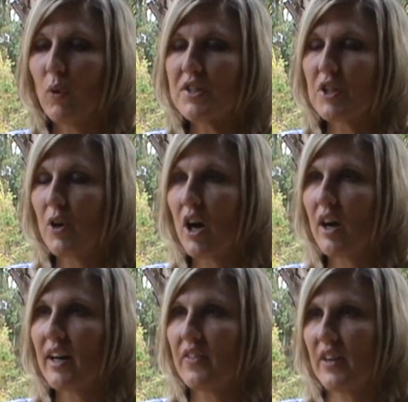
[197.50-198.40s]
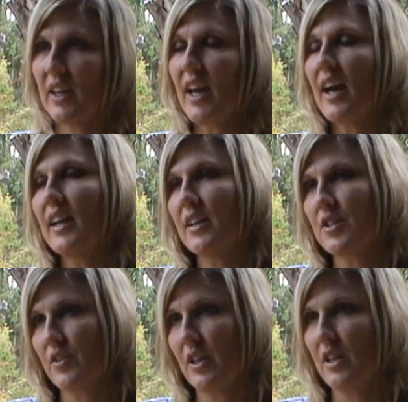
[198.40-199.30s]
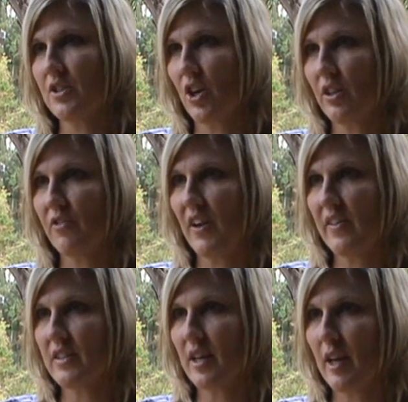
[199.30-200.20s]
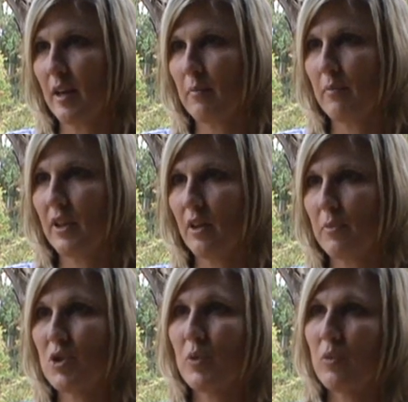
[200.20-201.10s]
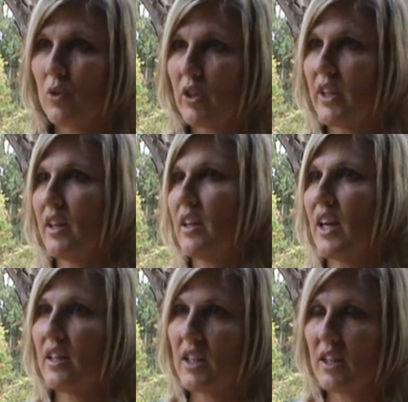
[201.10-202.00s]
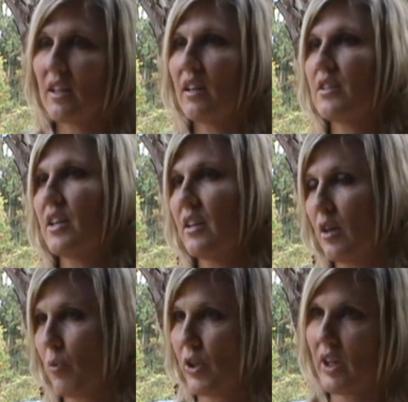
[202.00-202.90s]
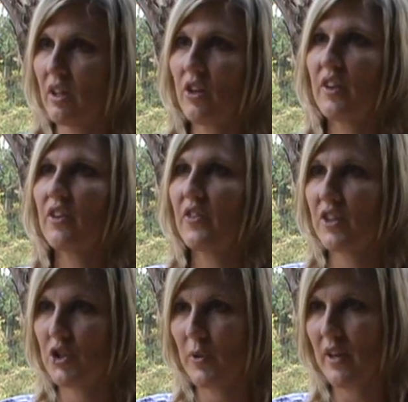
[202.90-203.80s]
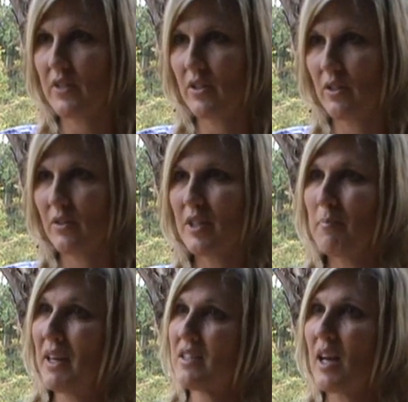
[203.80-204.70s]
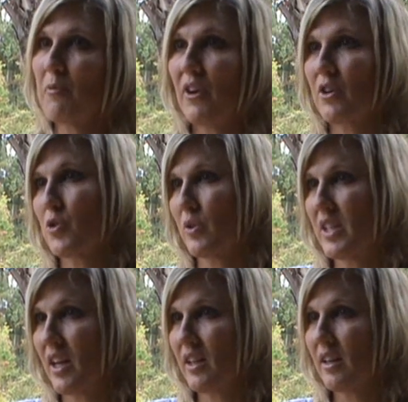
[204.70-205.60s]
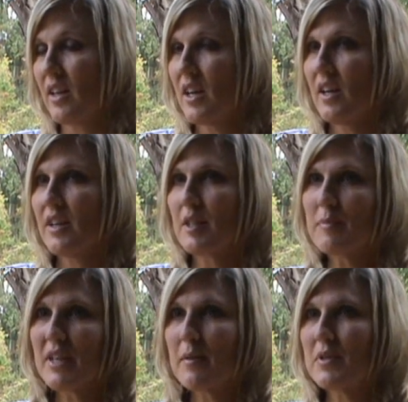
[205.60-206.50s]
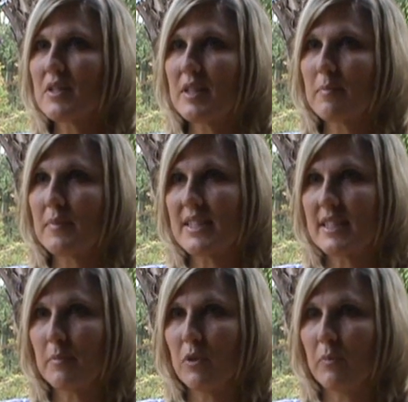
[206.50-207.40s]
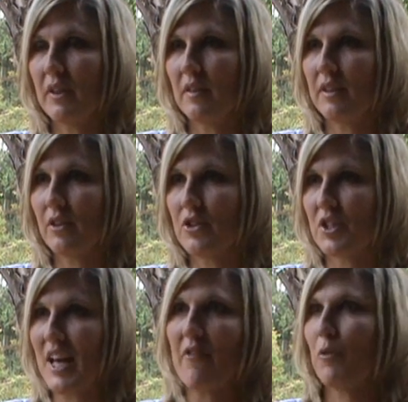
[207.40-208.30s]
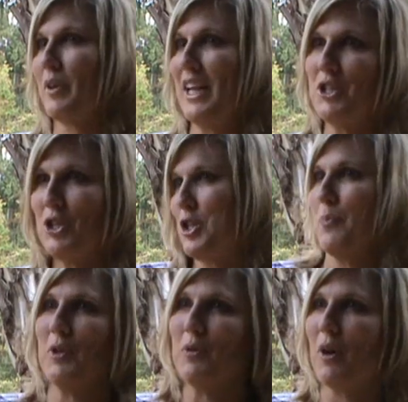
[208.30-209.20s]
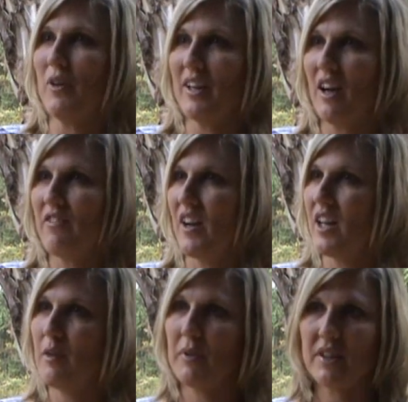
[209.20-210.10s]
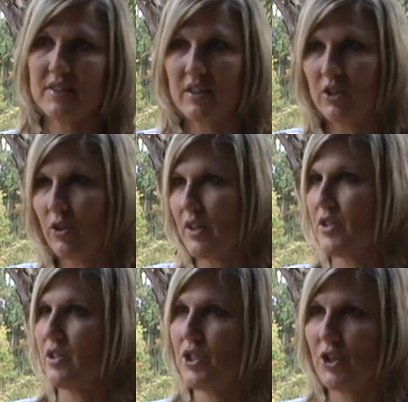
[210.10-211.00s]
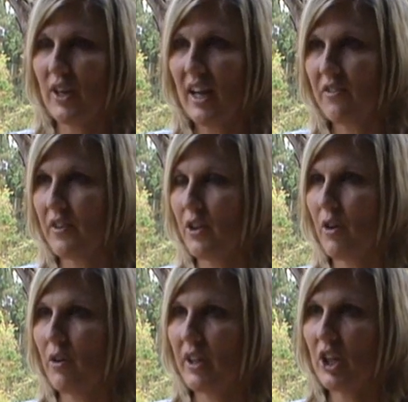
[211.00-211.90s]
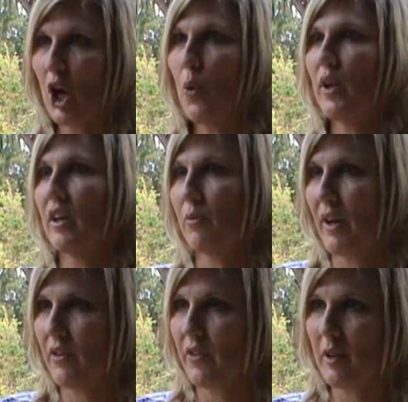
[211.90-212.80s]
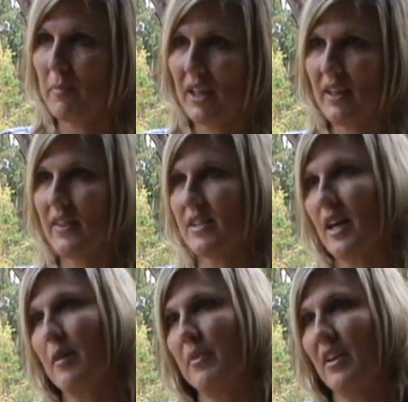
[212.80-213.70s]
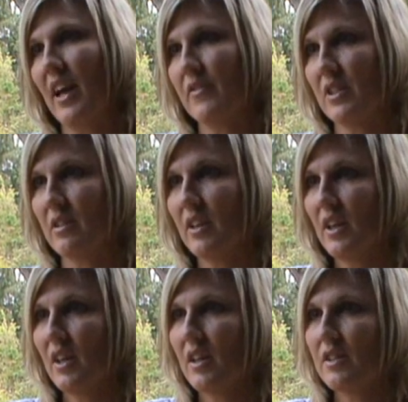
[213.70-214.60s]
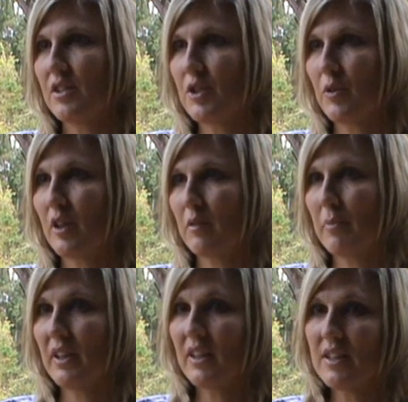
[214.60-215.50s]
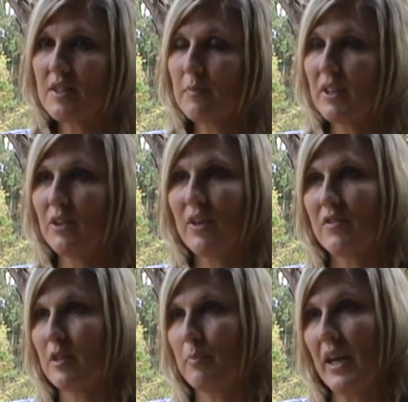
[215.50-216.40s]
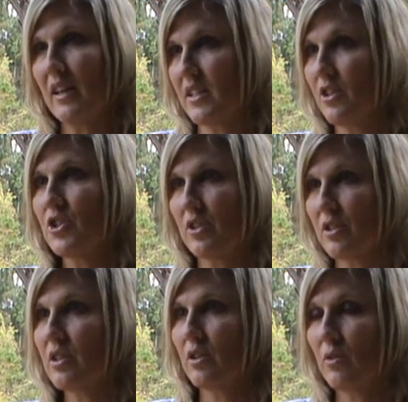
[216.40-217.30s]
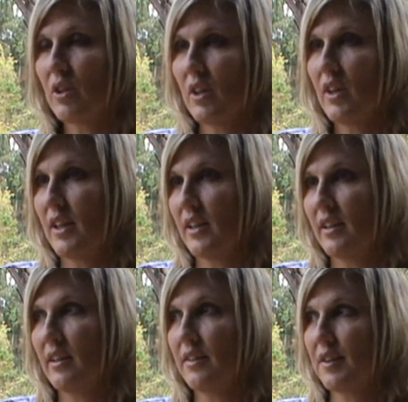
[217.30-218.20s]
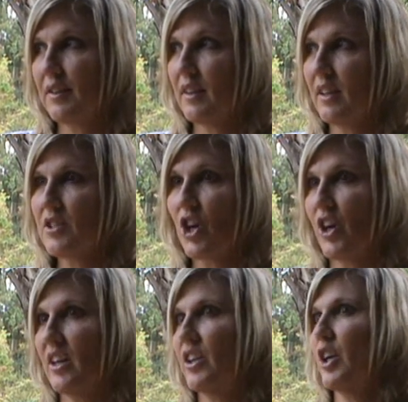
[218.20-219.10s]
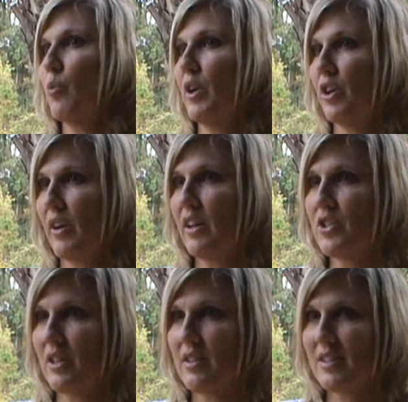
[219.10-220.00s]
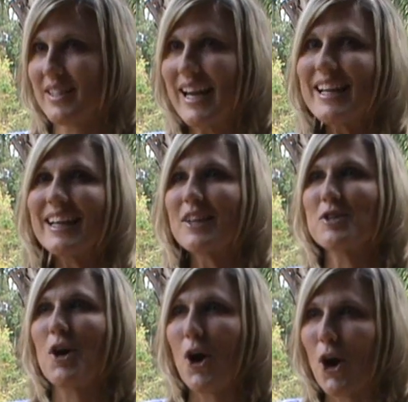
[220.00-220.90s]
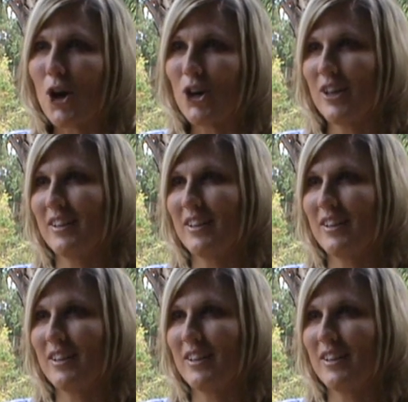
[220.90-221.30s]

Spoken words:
What's so hard, I think, yeah, it is hard to find the time, you know, between working and kids and networking and all the other things you have to do to make time for actual dating. Sometimes it seems to me it'd be easier to just have a relationship and you're already off on it because it integrates into your life and you're already going rather than making the time to have to do it, but it is something you have to pay attention to. Mm-hmm. And it is hard. I don't care what your age is. Dating is hard.